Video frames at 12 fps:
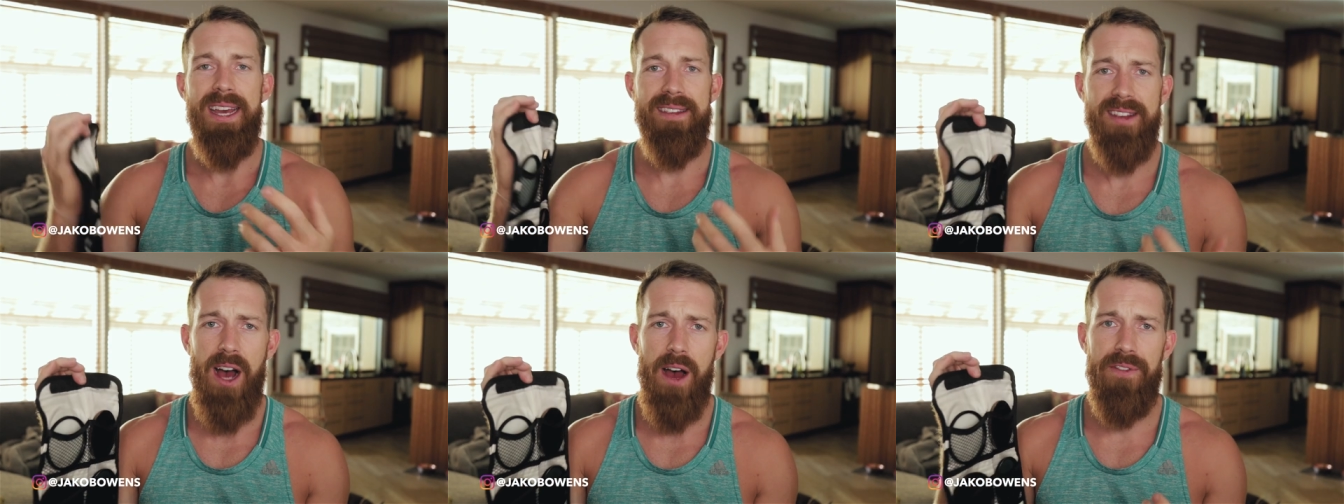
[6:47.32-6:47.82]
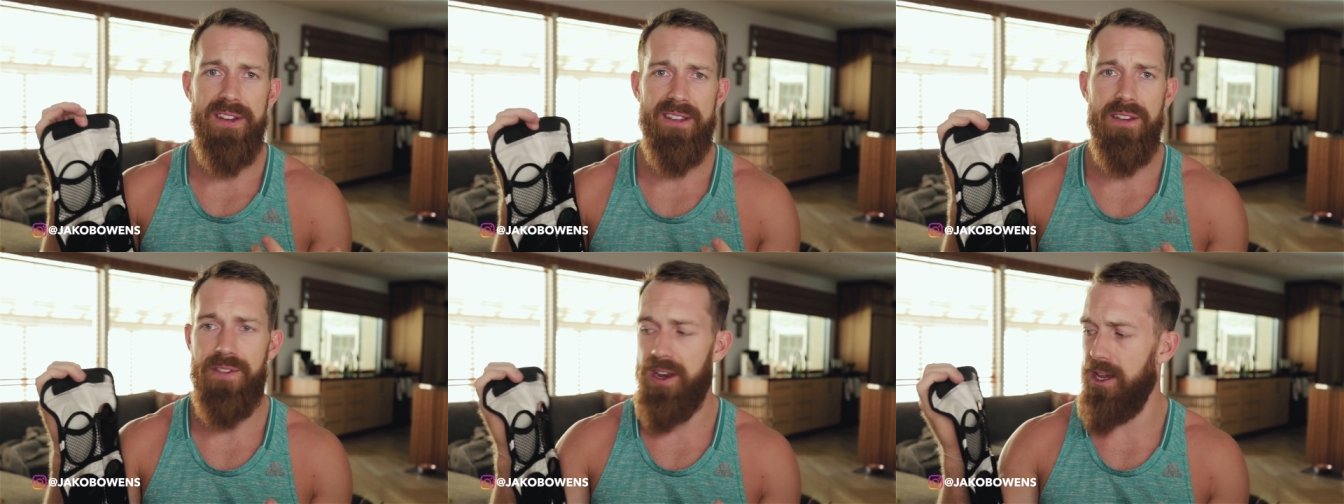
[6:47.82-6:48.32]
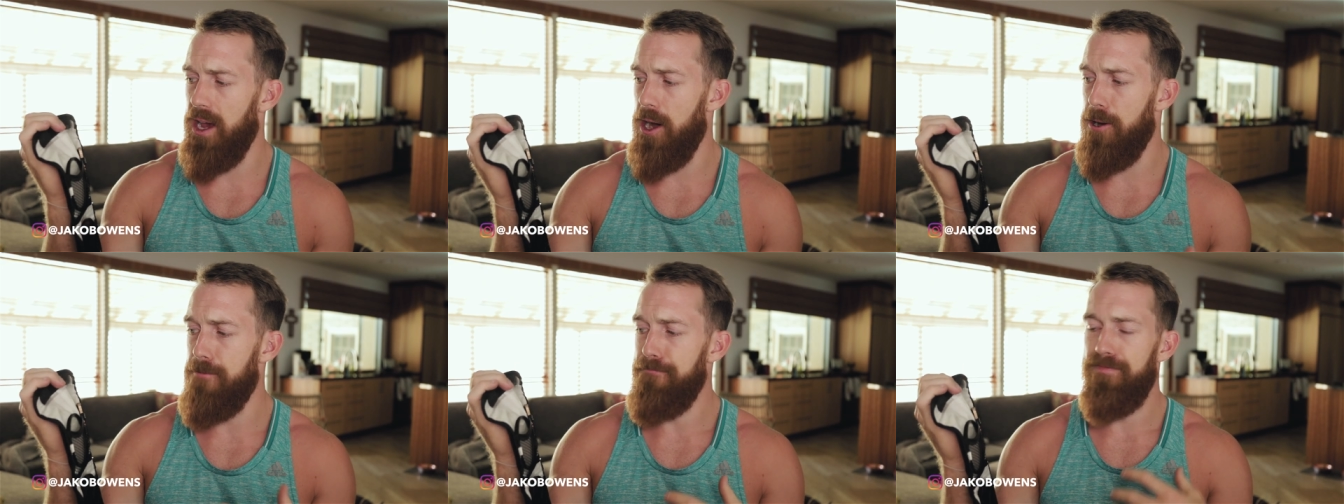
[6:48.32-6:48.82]
It softens the
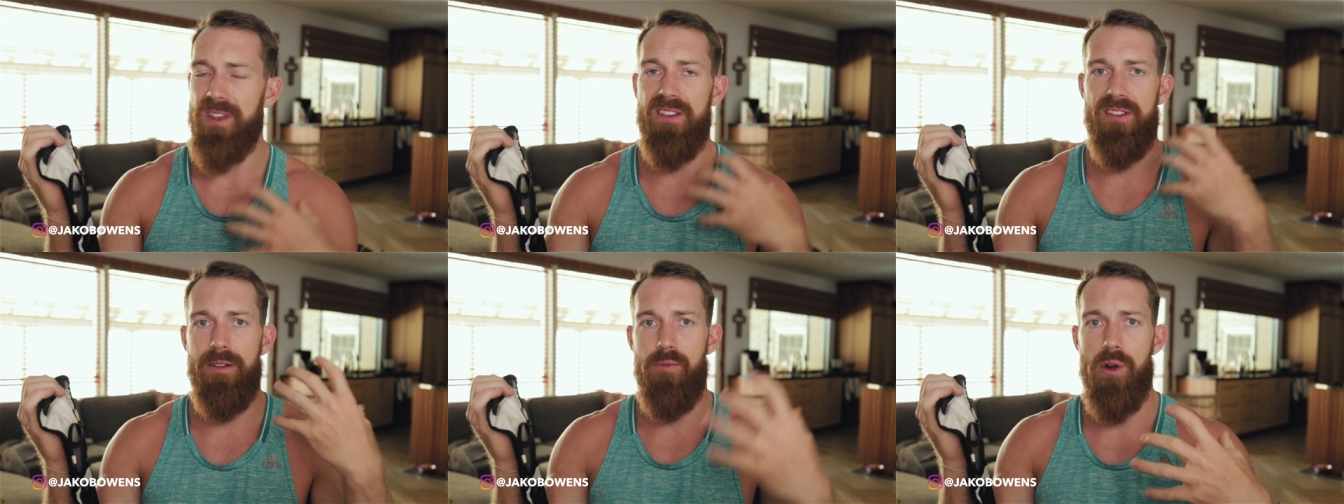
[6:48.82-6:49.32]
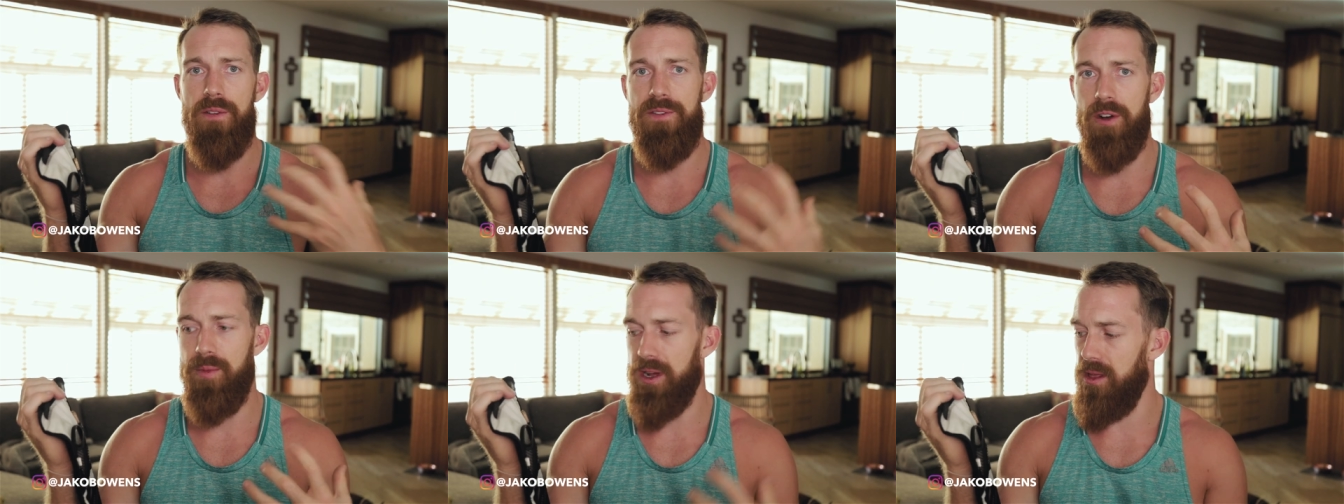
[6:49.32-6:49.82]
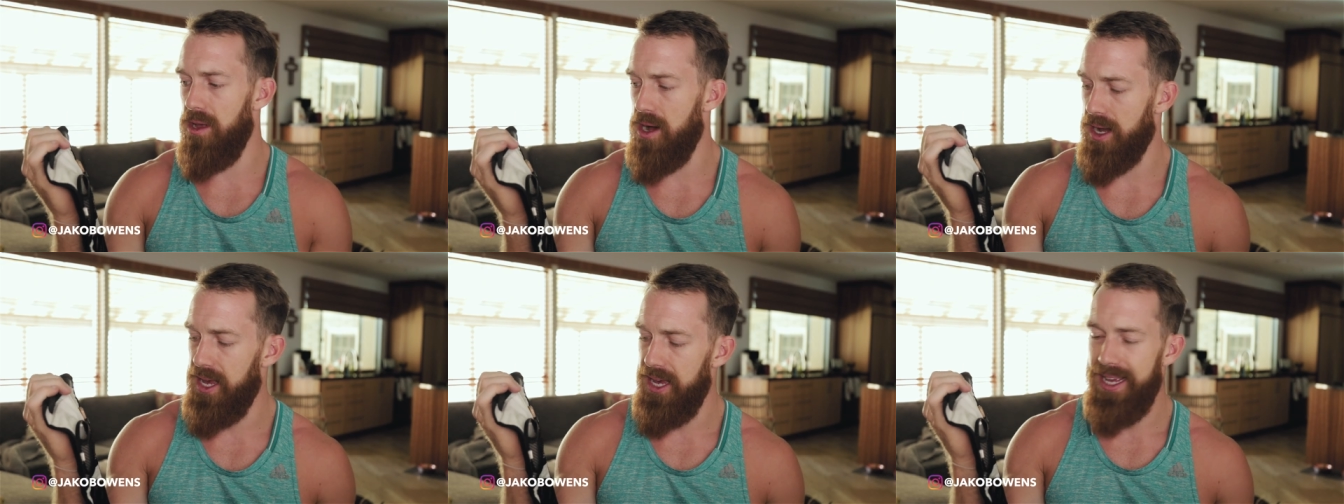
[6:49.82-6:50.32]
video, Gives it a more filmic
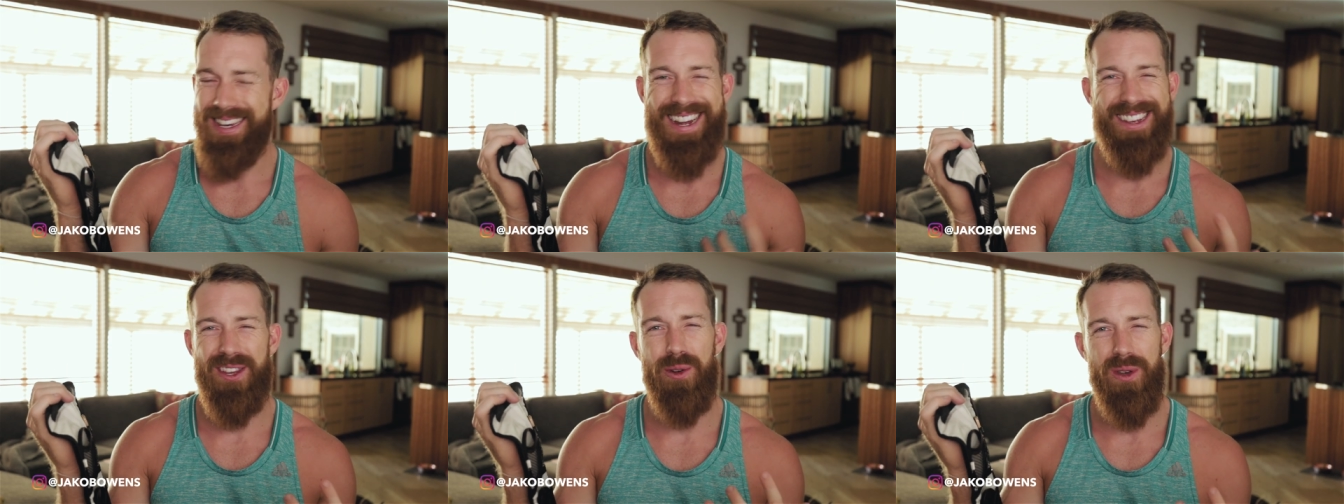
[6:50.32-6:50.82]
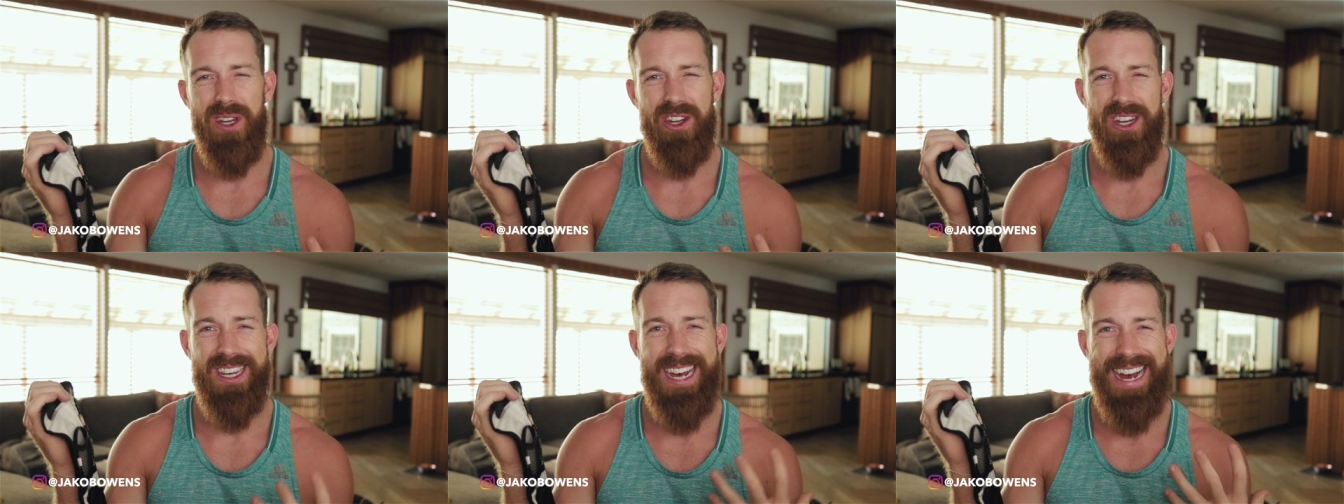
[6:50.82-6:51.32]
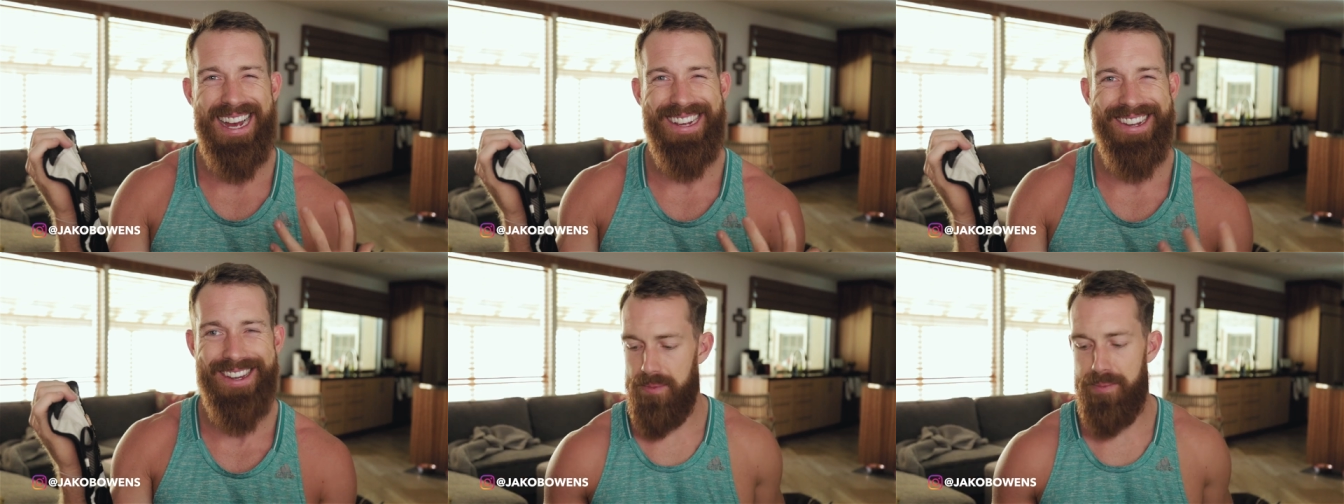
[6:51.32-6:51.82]
look, not so
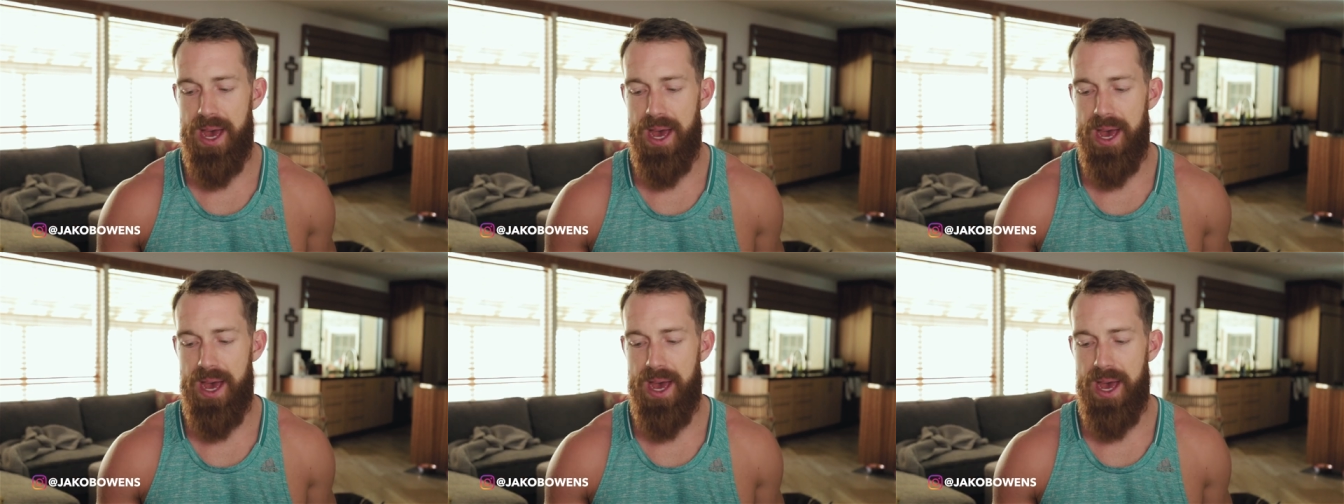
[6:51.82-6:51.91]
digitized.